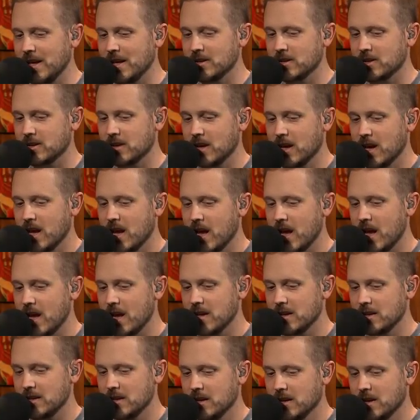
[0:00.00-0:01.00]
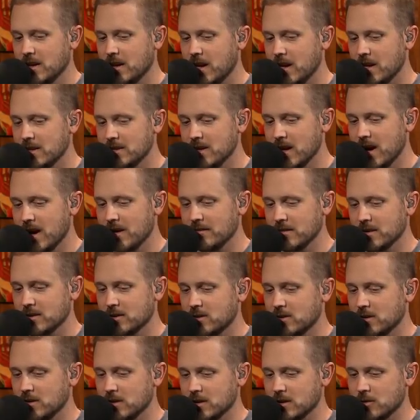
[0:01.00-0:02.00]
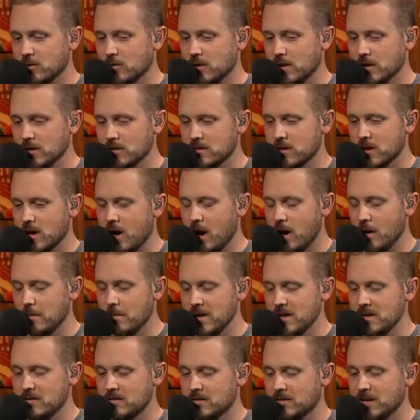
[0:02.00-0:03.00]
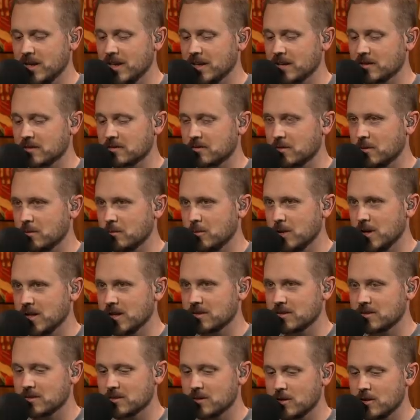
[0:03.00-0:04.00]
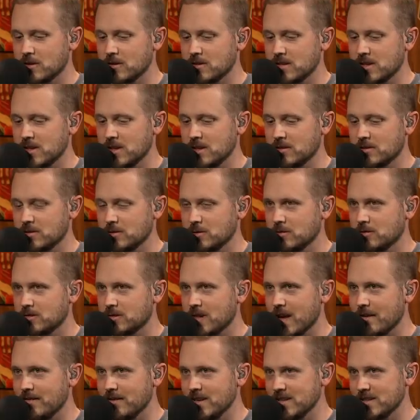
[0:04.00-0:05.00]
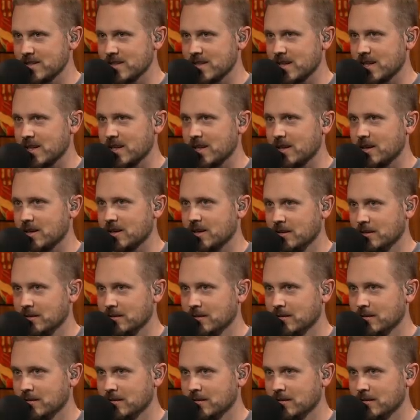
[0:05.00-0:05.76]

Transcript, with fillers: And, yes. And and Dalvin Cook was the R B six from weeks thirteen through seventeen.